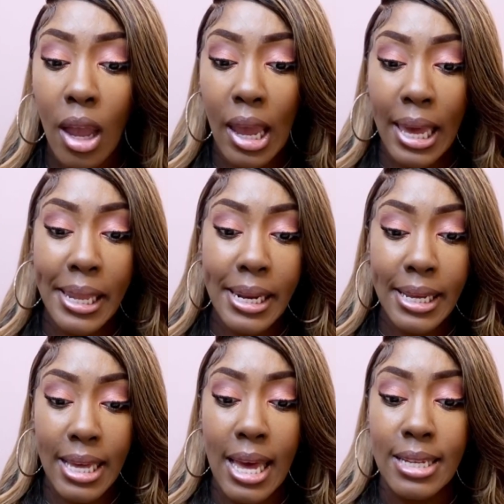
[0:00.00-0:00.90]
And
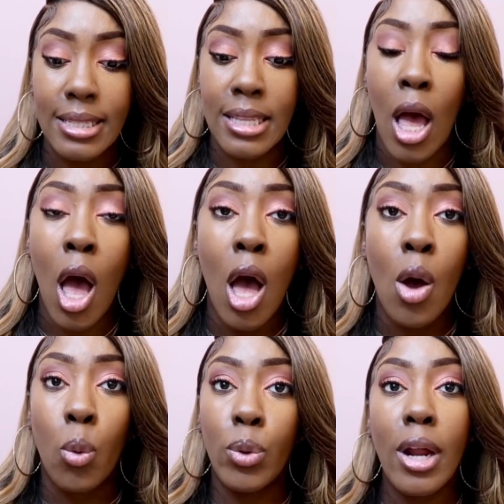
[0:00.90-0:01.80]
yes,
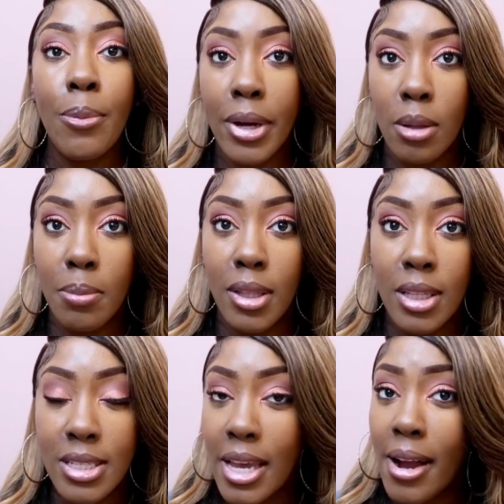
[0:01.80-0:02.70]
would I recommend
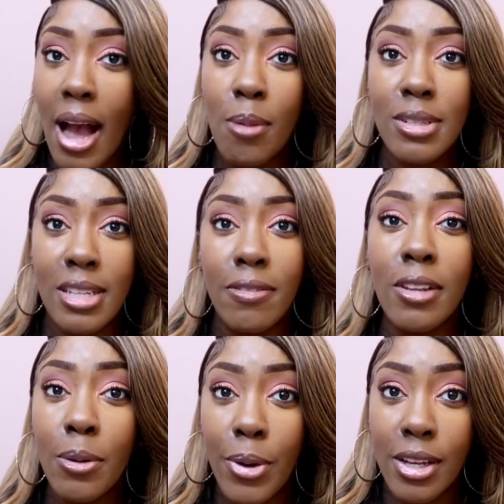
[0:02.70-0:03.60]
this hair? I would
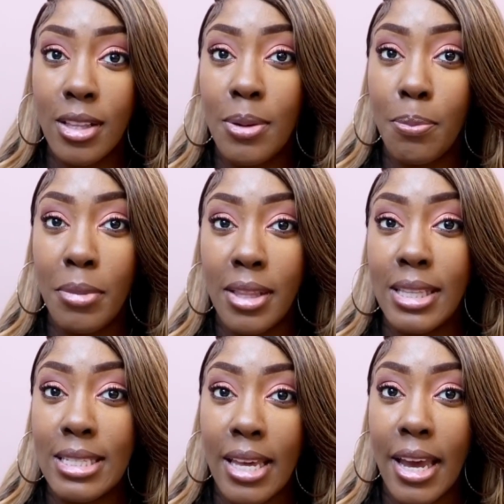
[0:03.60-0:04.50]
definitely recommend
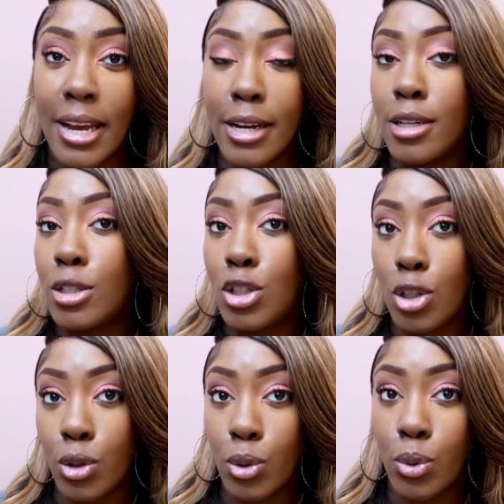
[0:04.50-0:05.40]
this hair
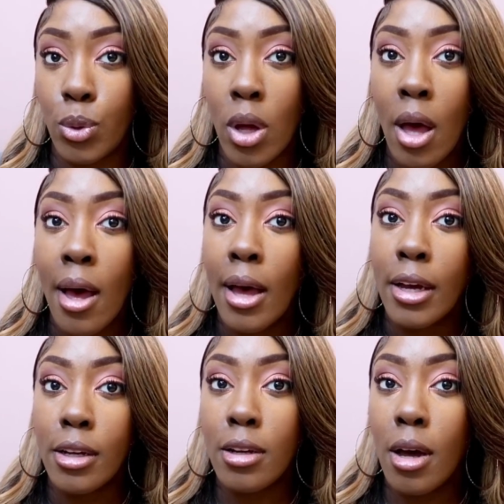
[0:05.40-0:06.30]
to,
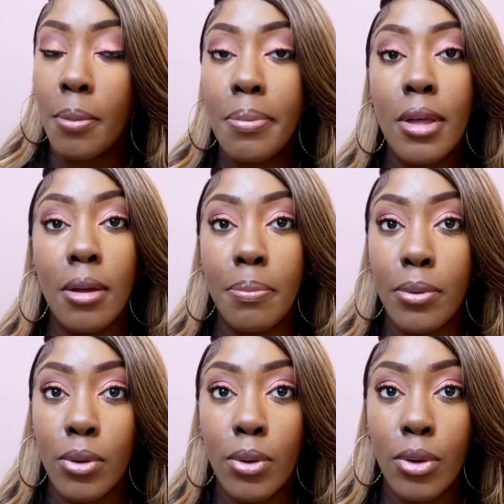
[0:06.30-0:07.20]
you know,
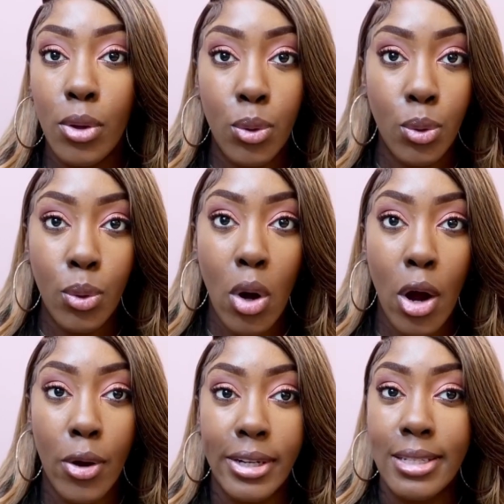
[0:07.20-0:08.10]
people who
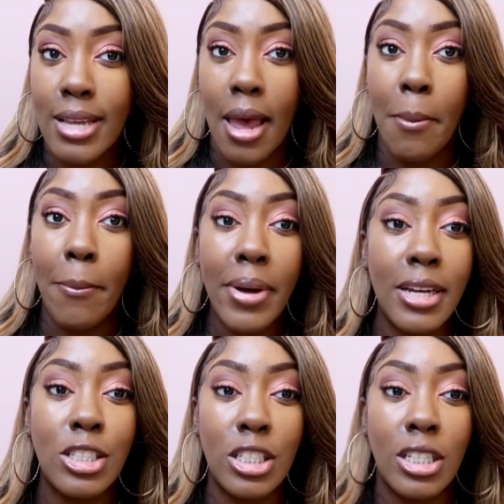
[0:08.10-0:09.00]
are on a tight
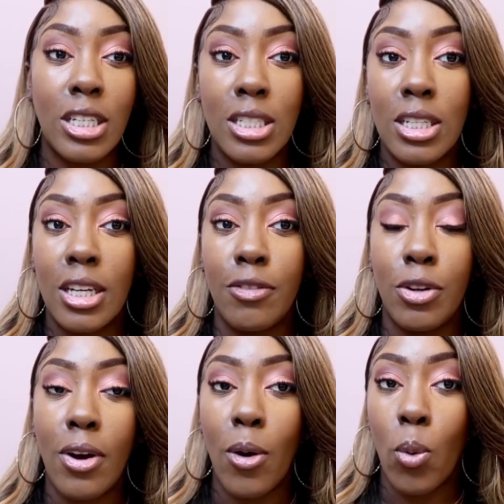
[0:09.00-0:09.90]
budget. If you
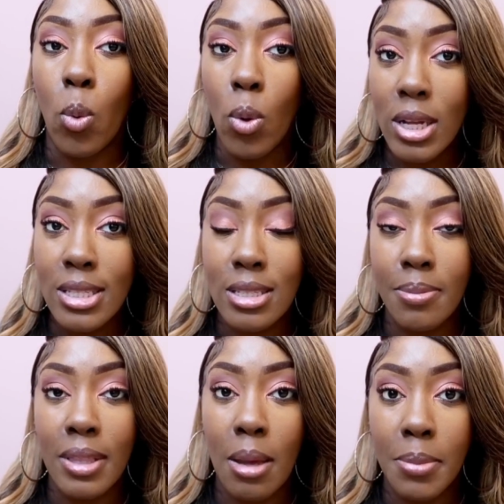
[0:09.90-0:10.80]
don't want to
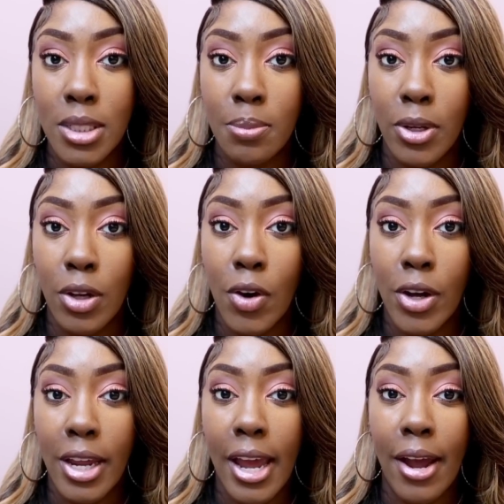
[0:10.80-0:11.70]
spend that much money
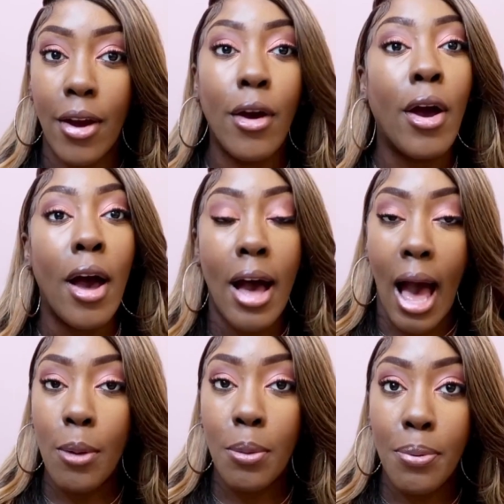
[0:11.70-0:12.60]
on hair,
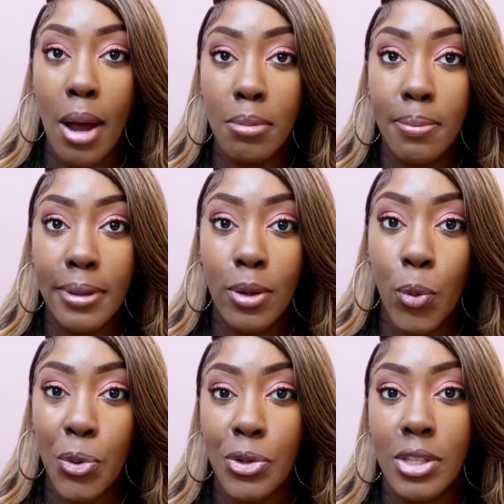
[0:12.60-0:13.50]
I would probably
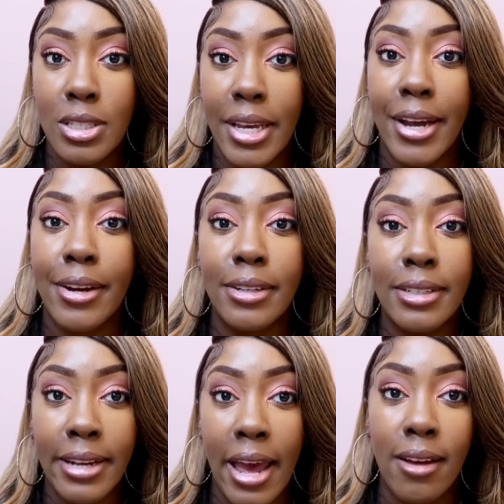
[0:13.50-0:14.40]
order this hair.
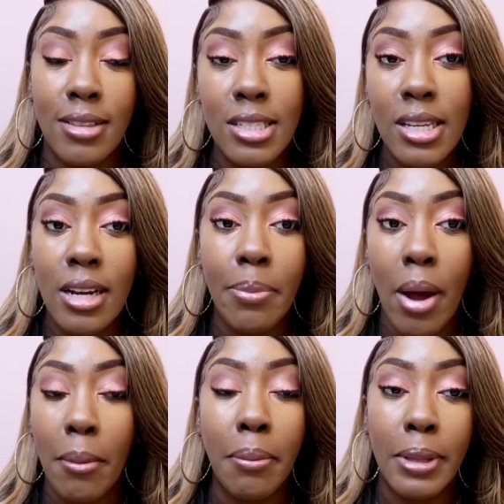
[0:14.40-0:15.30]
Now, this hair
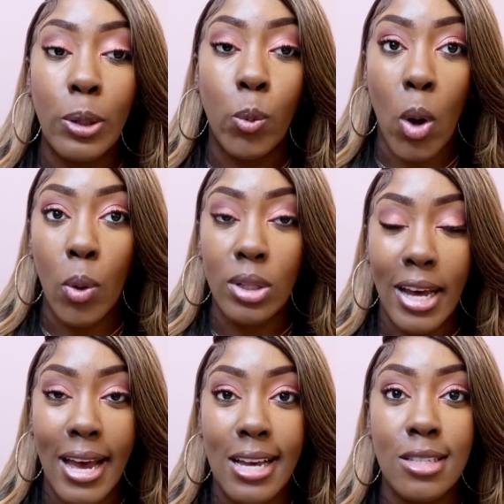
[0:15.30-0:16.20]
probably won't
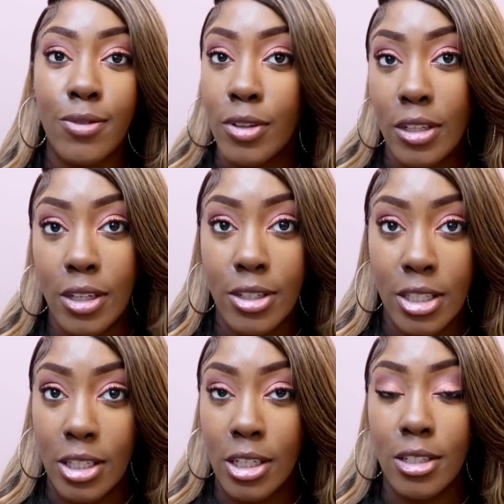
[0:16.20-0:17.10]
last for years
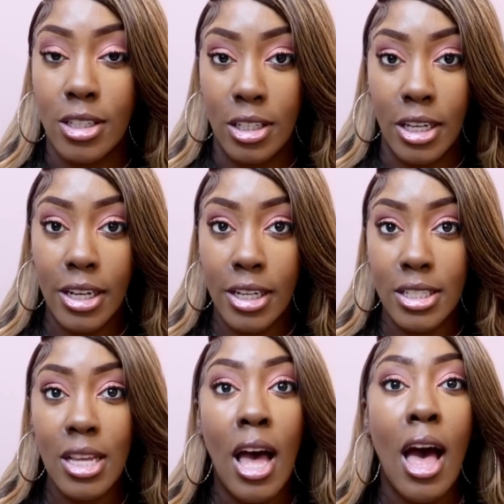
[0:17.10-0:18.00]
and years and
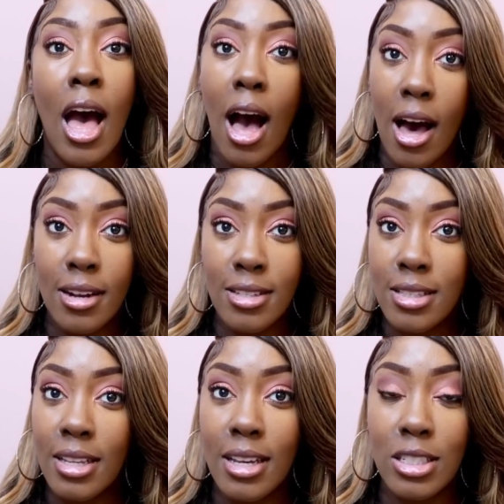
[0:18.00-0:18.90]
years.
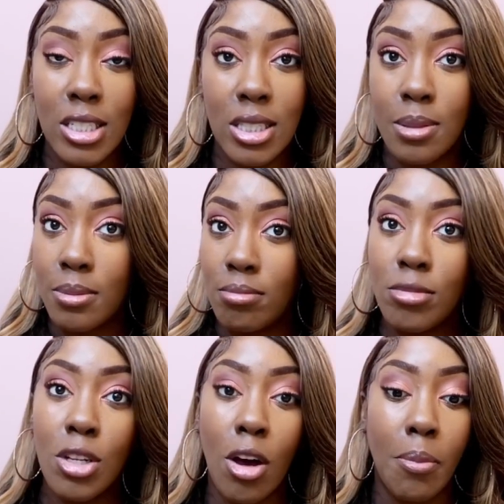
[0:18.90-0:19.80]
Honestly, just,
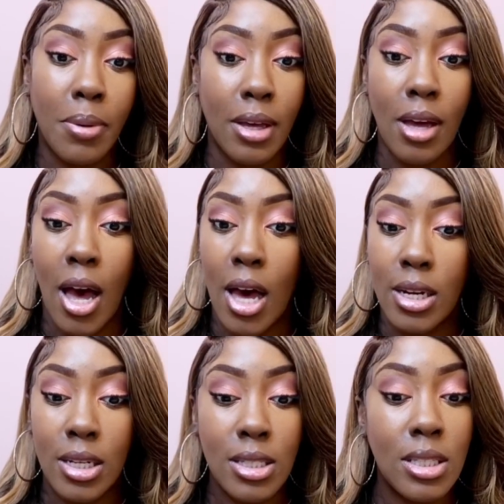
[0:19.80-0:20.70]
you know, being
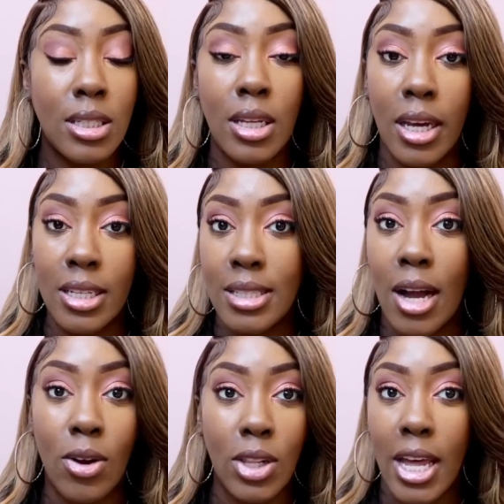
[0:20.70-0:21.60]
honest, it's
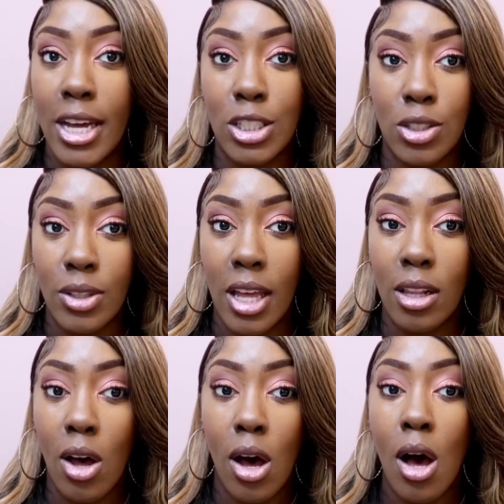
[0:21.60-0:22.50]
not gonna last you that
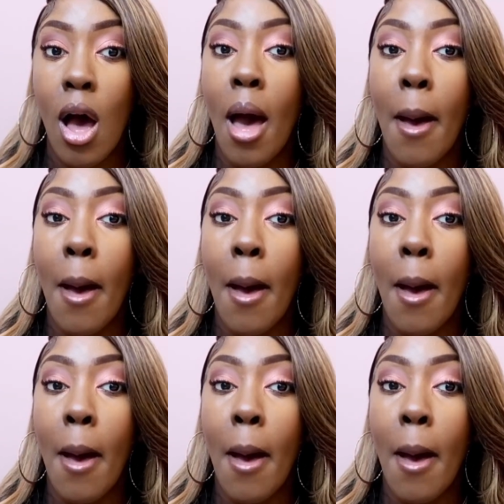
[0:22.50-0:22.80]
long.